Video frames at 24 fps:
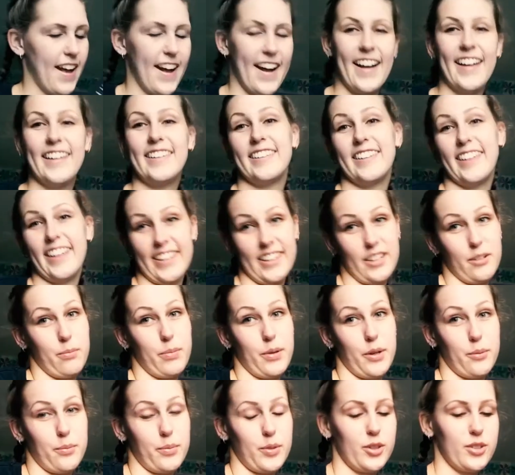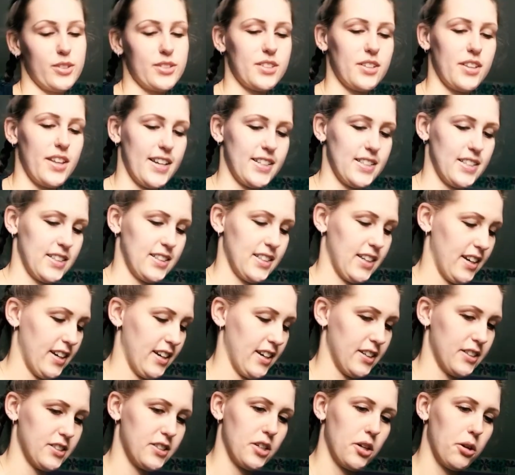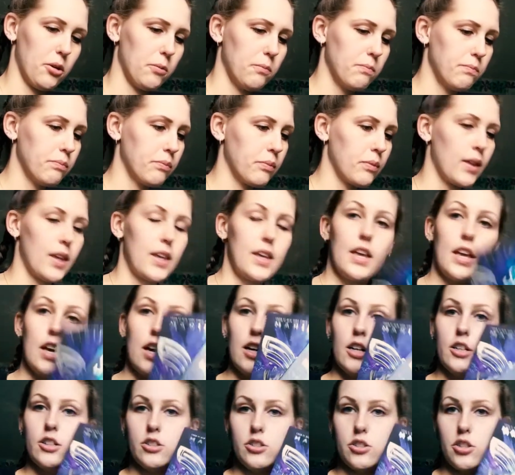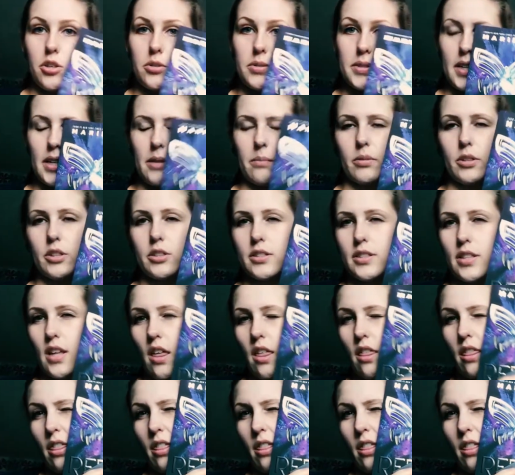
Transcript: I like purple, so that's exciting. So, two samplers.